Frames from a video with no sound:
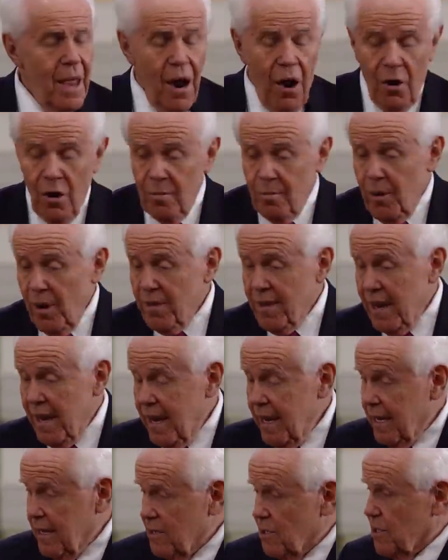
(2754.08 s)
I heard Brother
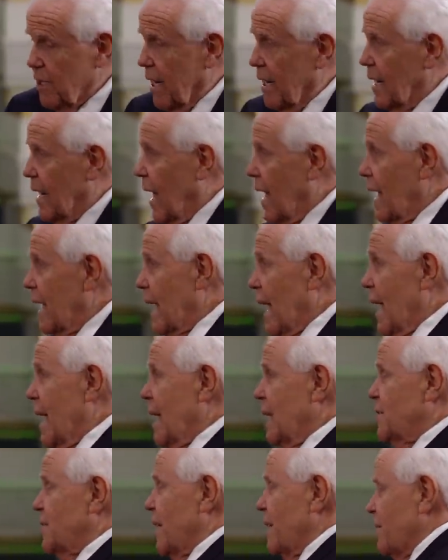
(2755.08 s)
Hagin say, and I, I
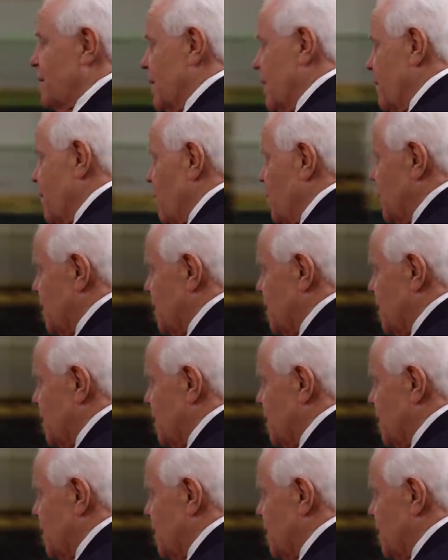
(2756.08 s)
asked Kevin, Kevin